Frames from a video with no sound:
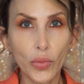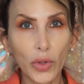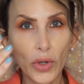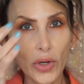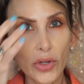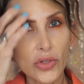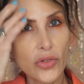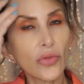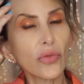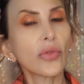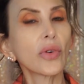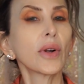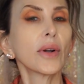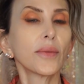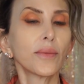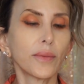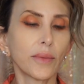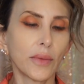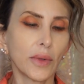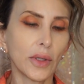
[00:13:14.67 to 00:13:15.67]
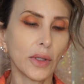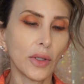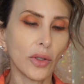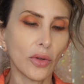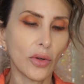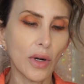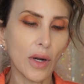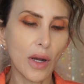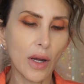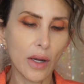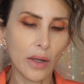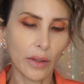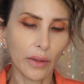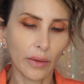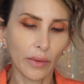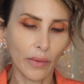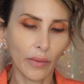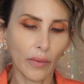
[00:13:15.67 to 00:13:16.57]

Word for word: brush from Lorac.